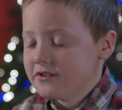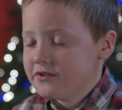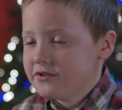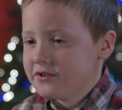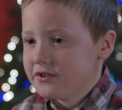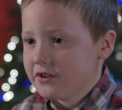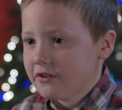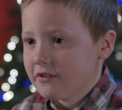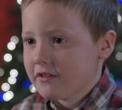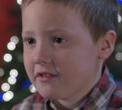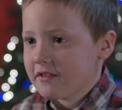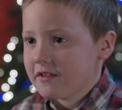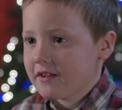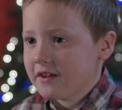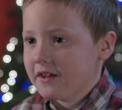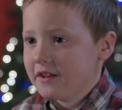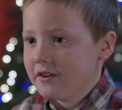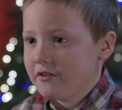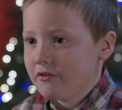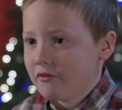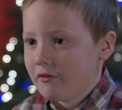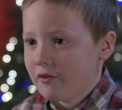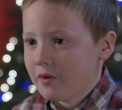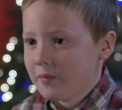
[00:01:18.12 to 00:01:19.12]
just a
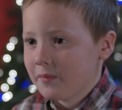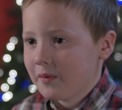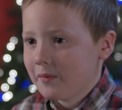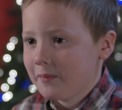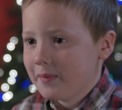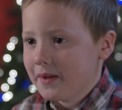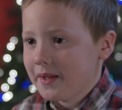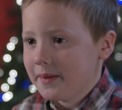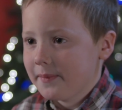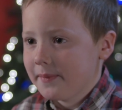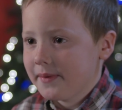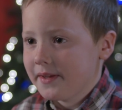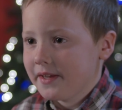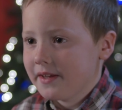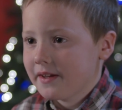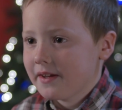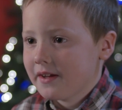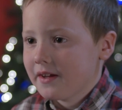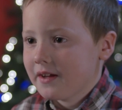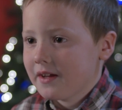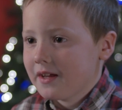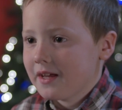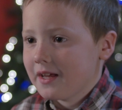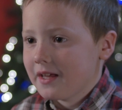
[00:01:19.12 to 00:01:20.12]
normal baby
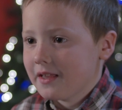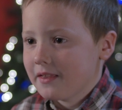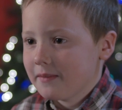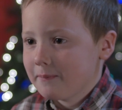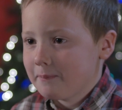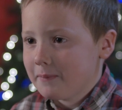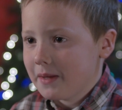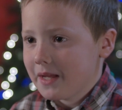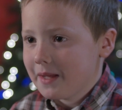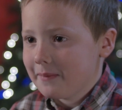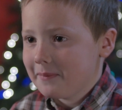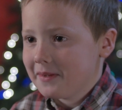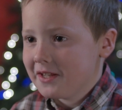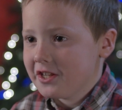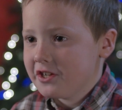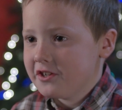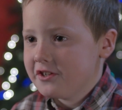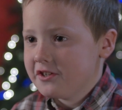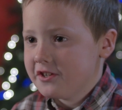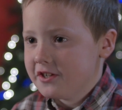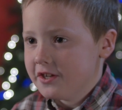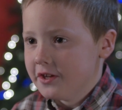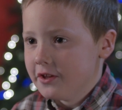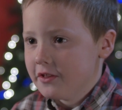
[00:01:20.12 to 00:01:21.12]

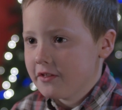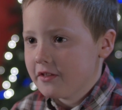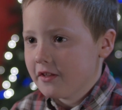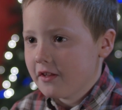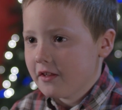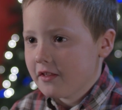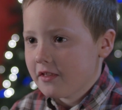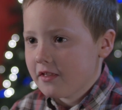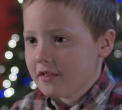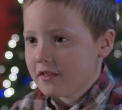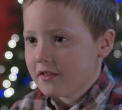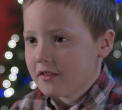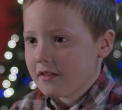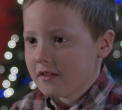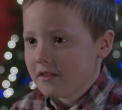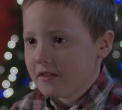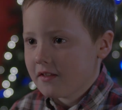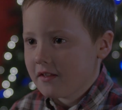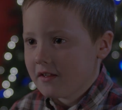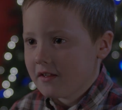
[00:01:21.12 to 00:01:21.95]
Jesus.